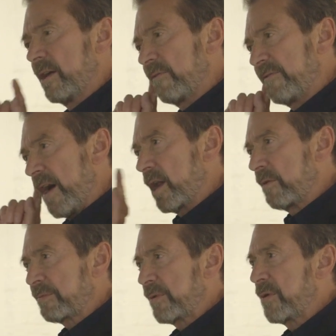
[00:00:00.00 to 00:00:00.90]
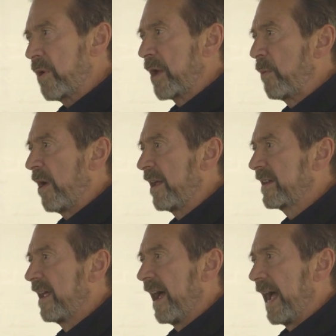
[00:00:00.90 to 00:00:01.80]
follow through on
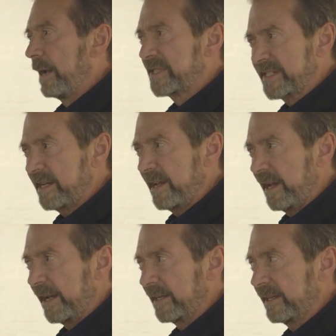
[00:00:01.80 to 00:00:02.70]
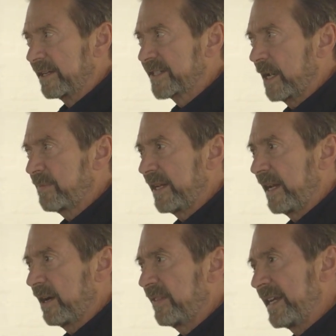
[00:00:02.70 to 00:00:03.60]
what I'm seeing. There's something
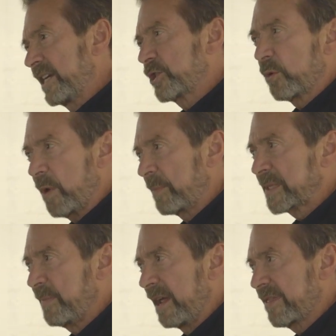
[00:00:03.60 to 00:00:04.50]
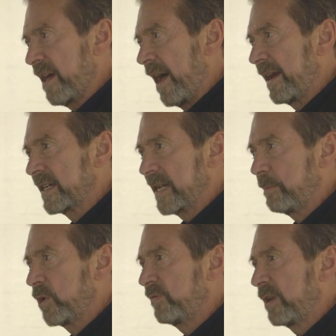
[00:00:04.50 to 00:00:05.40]
here that interrupts my thought as
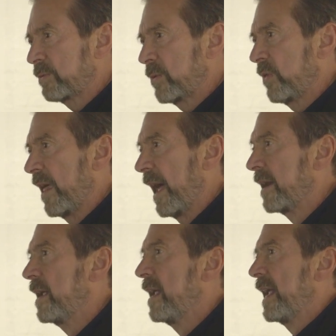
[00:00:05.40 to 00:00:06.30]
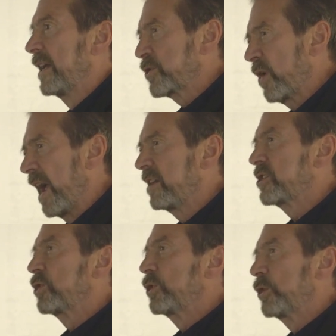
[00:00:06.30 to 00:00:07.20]
I'm moving through that and trying
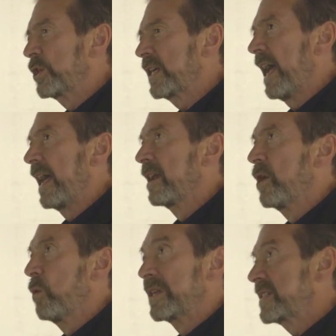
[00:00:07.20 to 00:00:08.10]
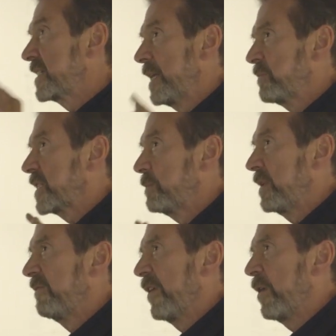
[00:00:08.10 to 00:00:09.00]
to look at what seems to
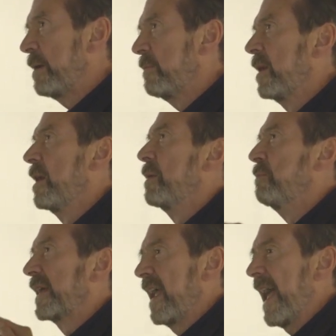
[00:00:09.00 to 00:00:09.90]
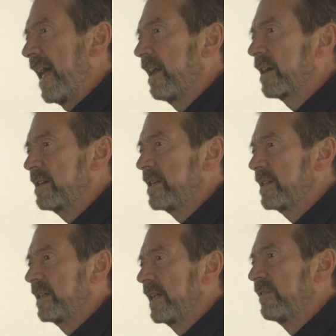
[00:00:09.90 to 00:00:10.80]
be very
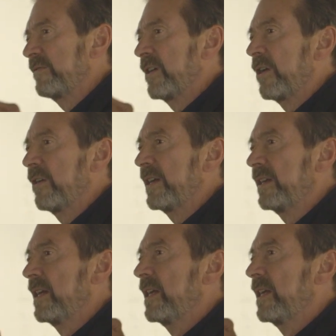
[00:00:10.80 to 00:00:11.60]
mechanical and very